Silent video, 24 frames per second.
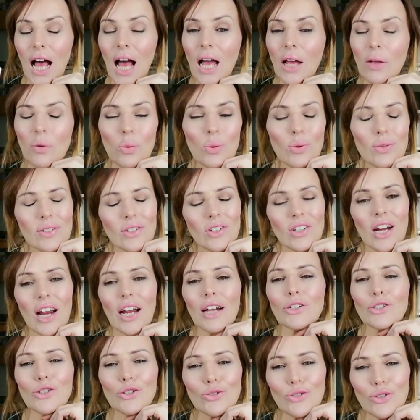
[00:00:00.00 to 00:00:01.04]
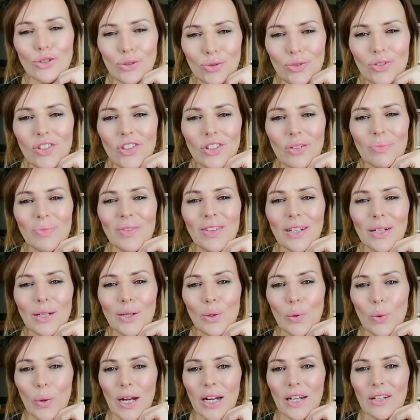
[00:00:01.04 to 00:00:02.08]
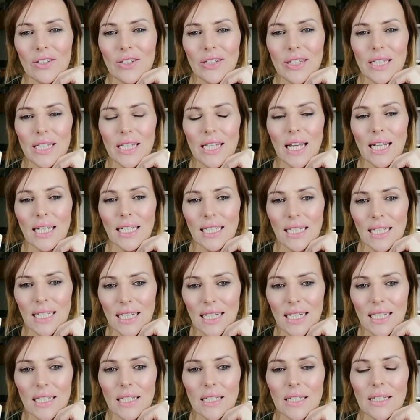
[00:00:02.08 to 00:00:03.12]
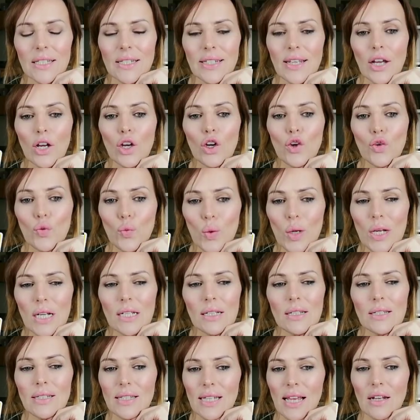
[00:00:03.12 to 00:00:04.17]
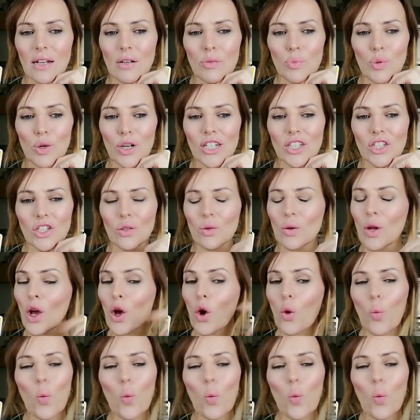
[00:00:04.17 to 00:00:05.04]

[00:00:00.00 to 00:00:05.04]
I wonder, are you doing something, Aquarius, that needs real celebration?